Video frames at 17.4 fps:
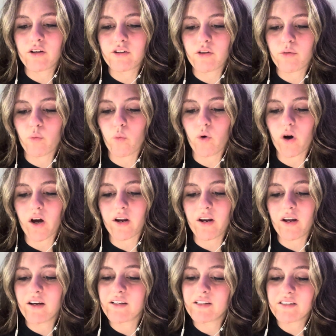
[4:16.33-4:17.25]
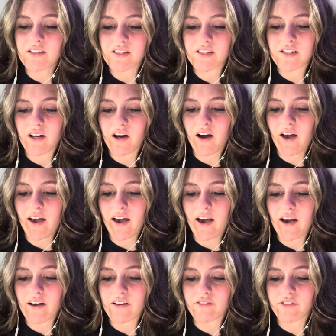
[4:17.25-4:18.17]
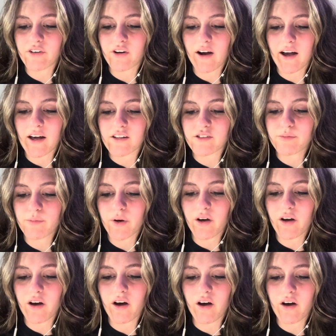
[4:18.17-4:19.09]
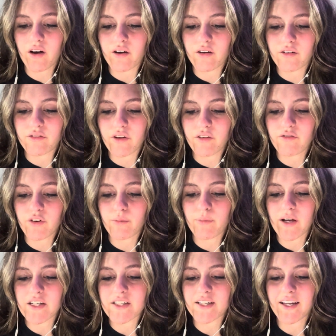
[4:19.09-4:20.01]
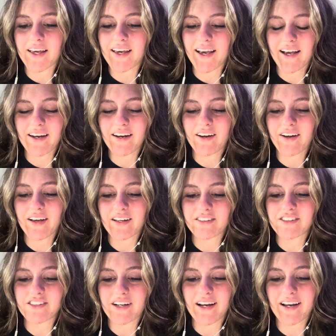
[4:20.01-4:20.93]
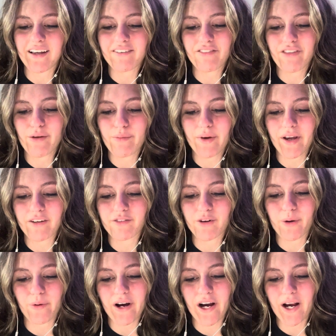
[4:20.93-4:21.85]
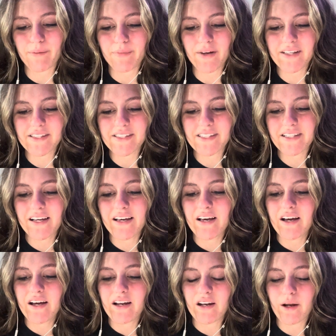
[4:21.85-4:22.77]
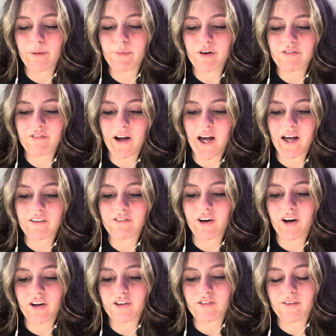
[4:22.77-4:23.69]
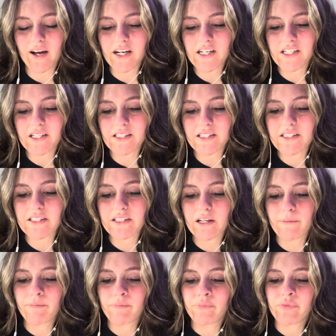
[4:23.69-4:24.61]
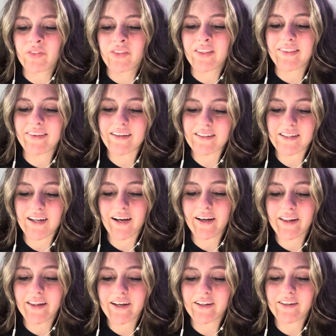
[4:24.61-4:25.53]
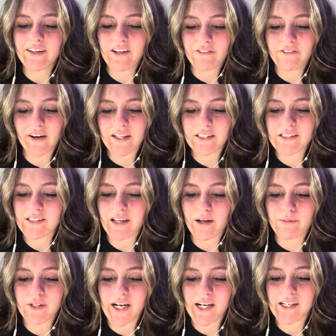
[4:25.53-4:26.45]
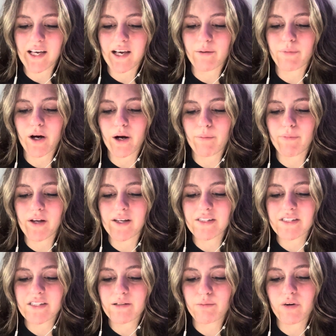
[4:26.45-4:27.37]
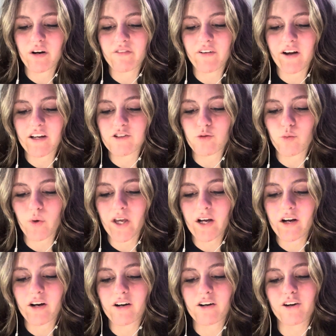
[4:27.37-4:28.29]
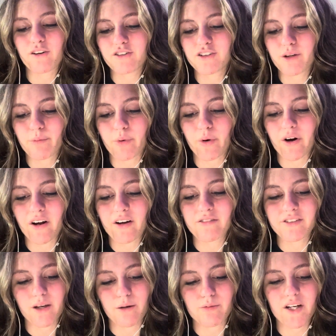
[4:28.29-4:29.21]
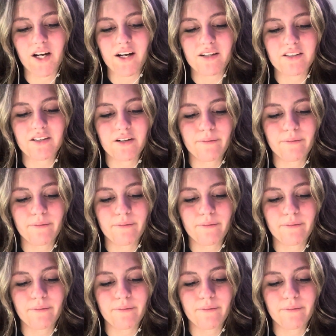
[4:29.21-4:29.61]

1. Does not have grasp of information and cannot answer any of the main requirements. Number 5. On directions. Does not clearly define subject and purpose. Provides weak or no support of subject.